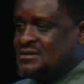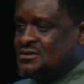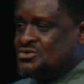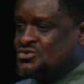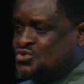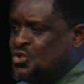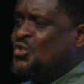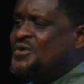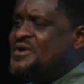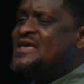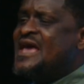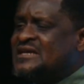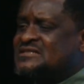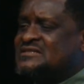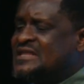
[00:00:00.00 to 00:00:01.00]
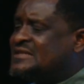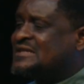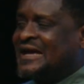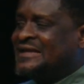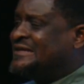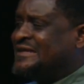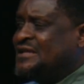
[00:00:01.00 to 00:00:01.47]
Two years later,
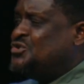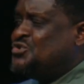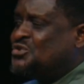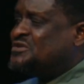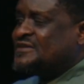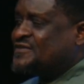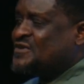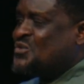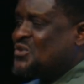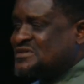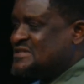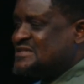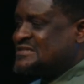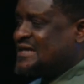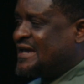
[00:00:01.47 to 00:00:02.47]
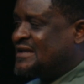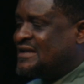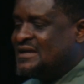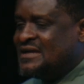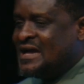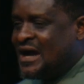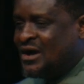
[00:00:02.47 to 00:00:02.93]
I didn't know the thing was inside.
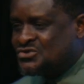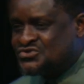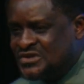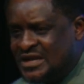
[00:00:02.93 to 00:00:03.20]
I was doing a